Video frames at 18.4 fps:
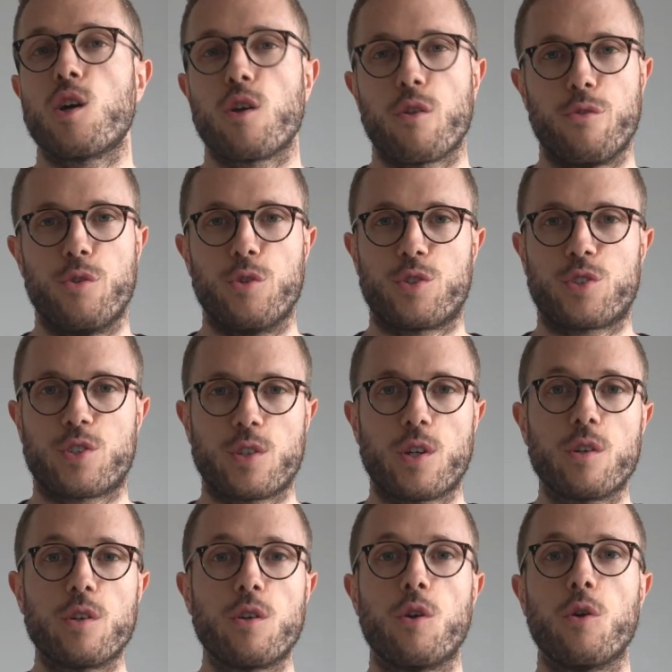The
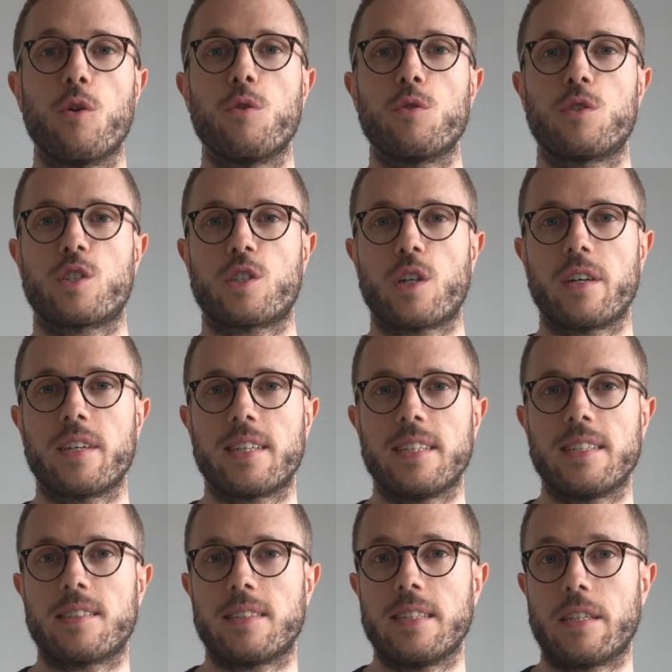Sarlo
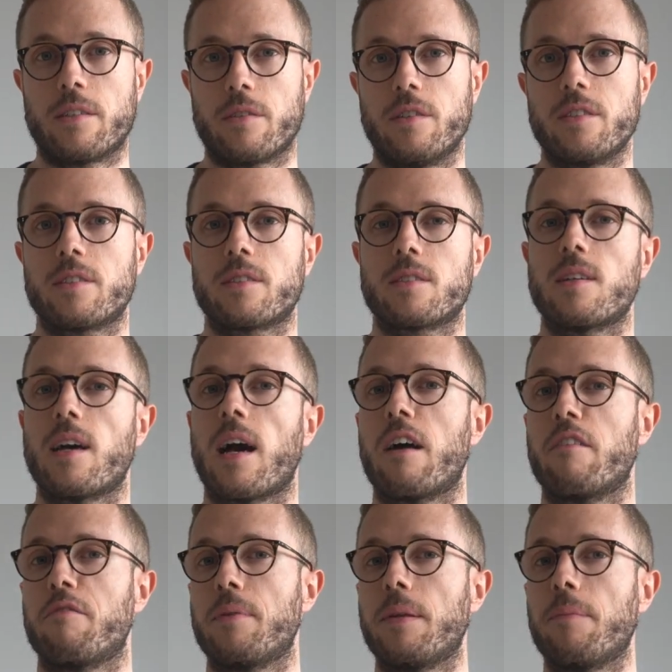chunky sneakers
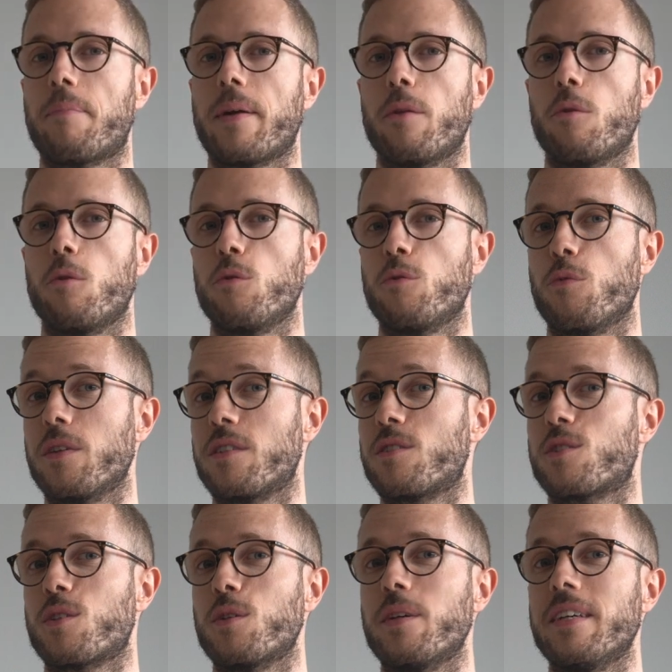have been paneled with
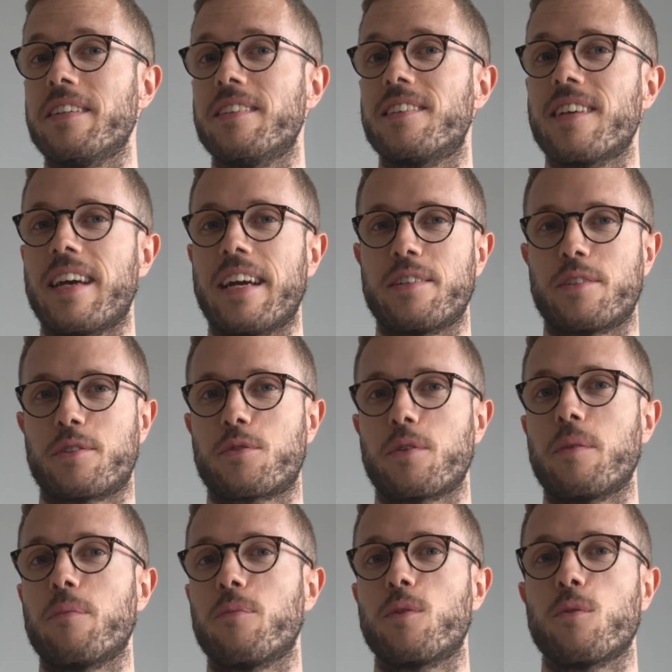suede and
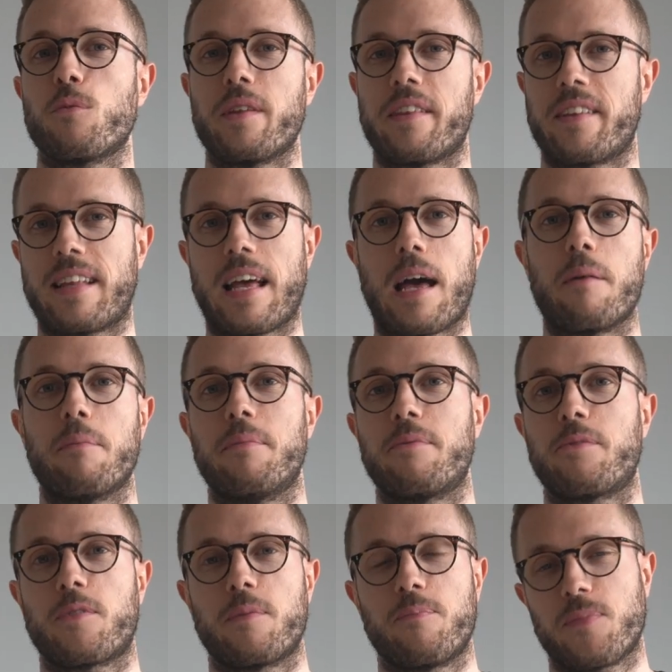trimmed with
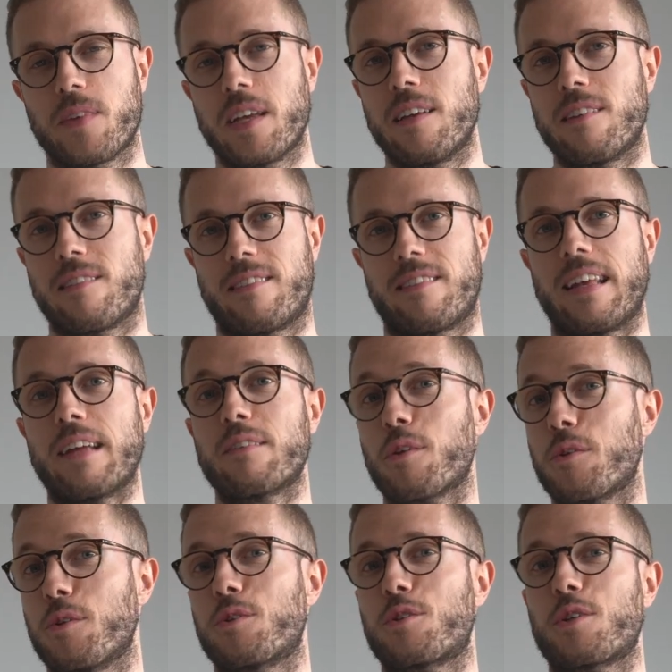tabs.
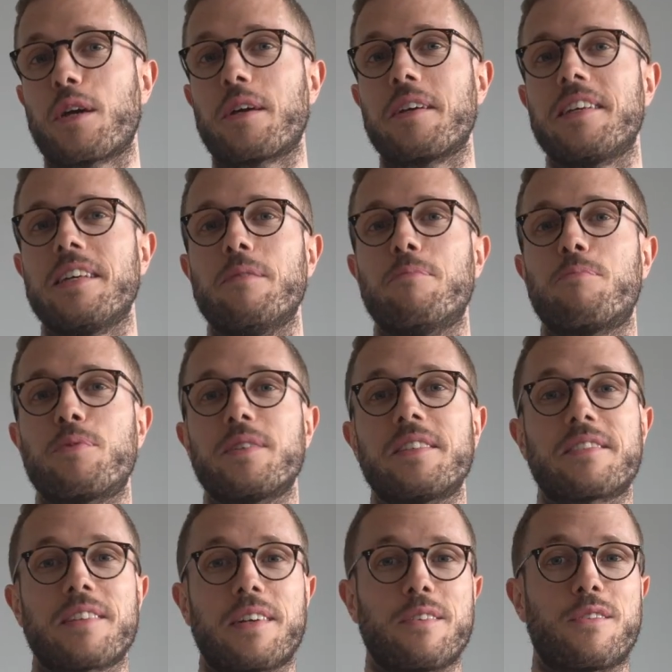Set on a chunky,
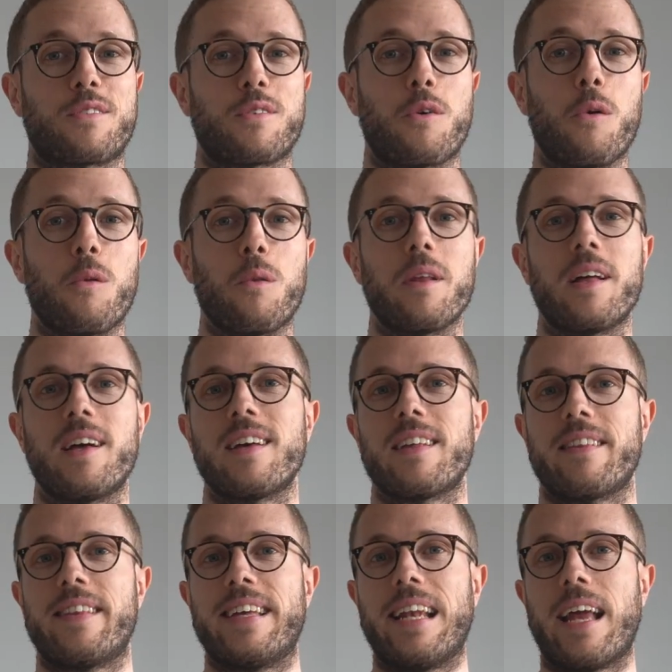precise sole,
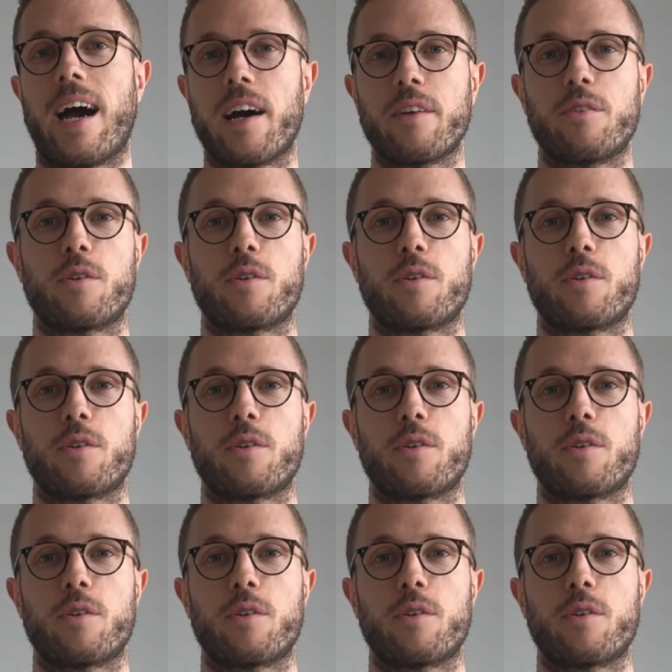they'll add